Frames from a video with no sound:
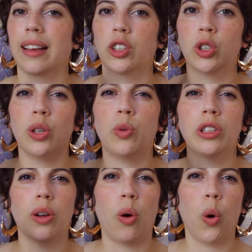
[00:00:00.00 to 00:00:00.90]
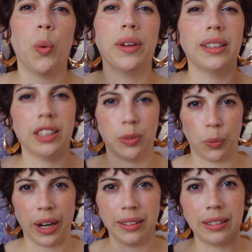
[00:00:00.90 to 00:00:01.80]
She was always
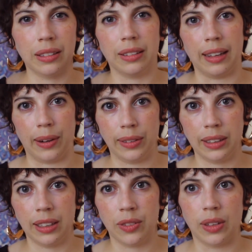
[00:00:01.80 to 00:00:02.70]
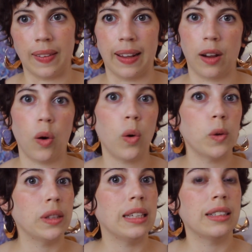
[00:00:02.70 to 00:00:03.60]
spreading this narrative that like
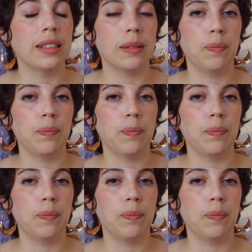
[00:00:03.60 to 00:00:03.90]
all these